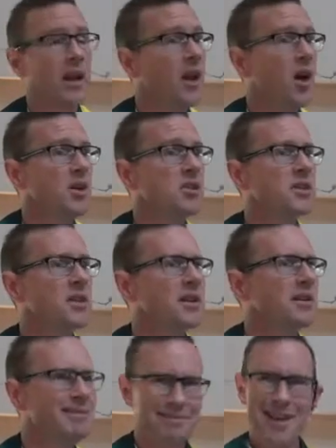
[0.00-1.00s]
Elisha
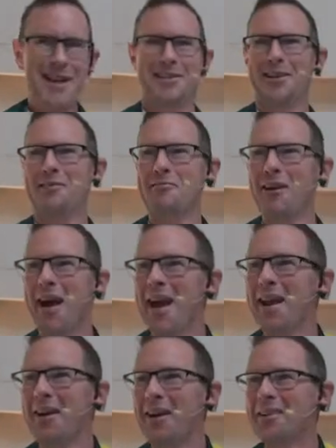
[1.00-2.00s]
says, that's a
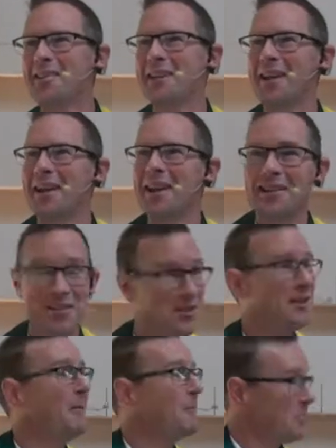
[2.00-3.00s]
great idea. Let's
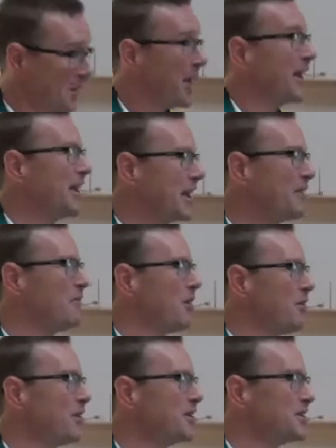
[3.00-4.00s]
give
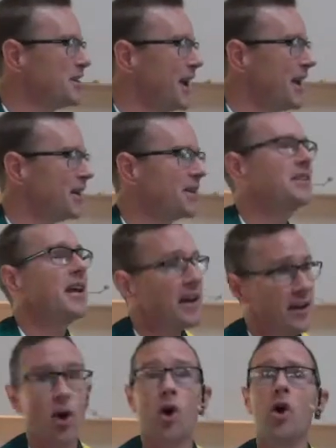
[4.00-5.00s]
her a son.
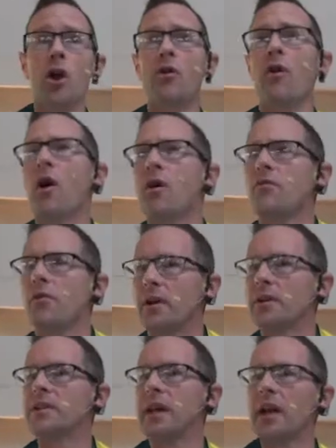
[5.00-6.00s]
Call her over
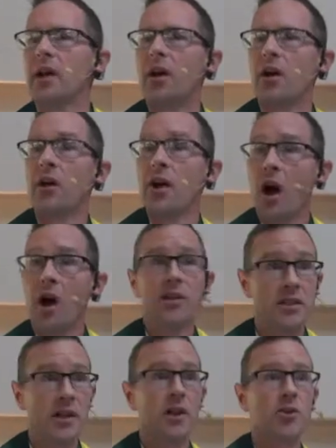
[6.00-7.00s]
and I'll
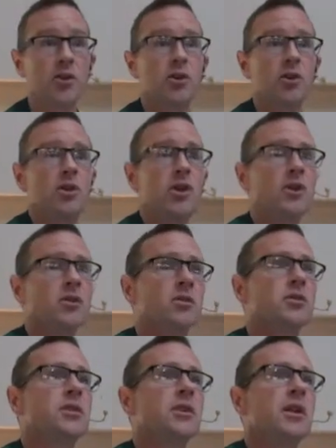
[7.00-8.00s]
tell her the good
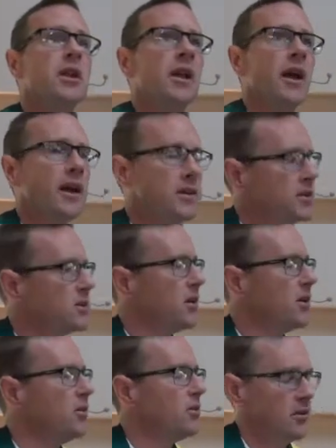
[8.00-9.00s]
news. And
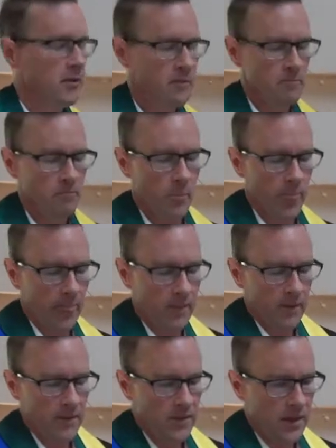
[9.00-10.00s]
so
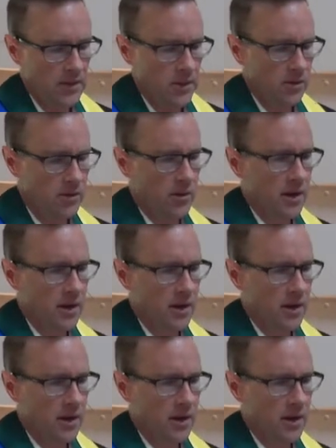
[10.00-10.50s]
they do.